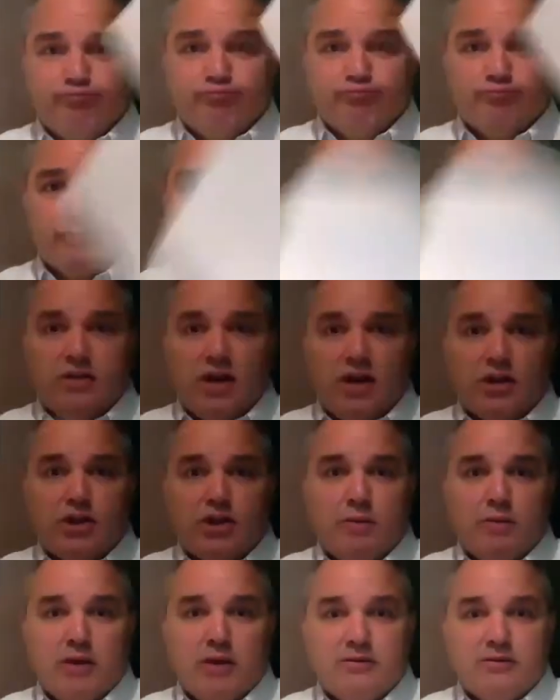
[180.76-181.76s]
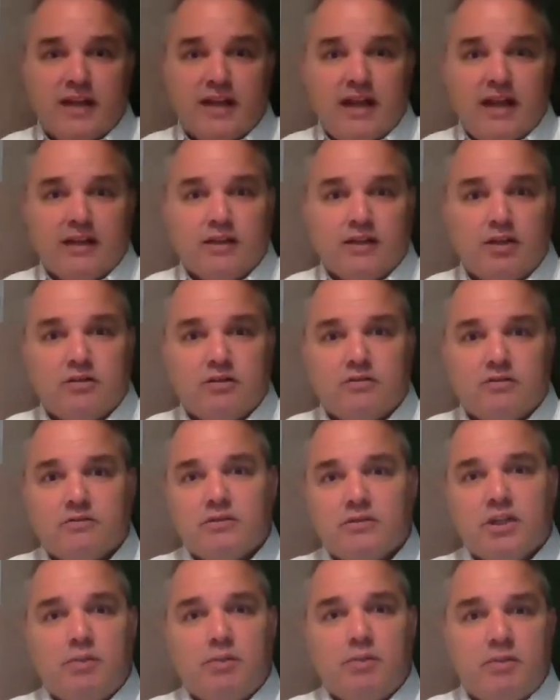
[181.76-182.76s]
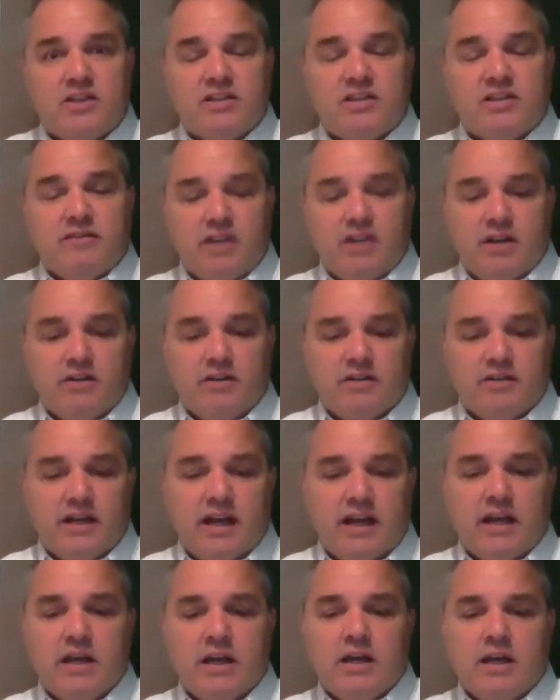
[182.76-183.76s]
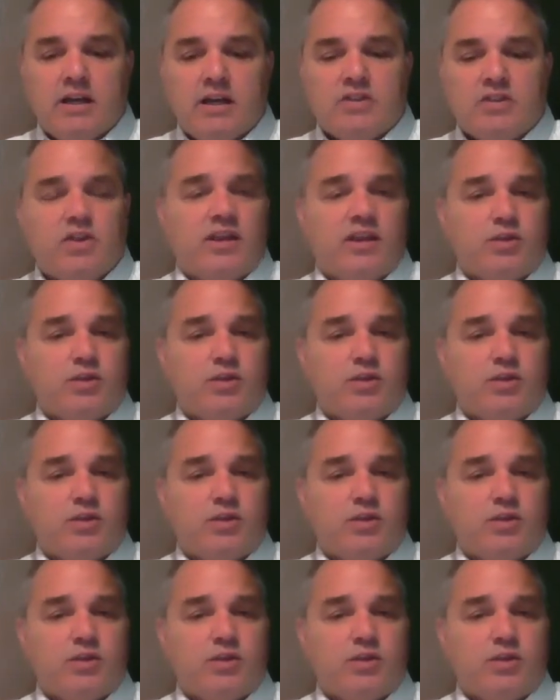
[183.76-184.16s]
going to talk to you about today, little bits of it here today. So that's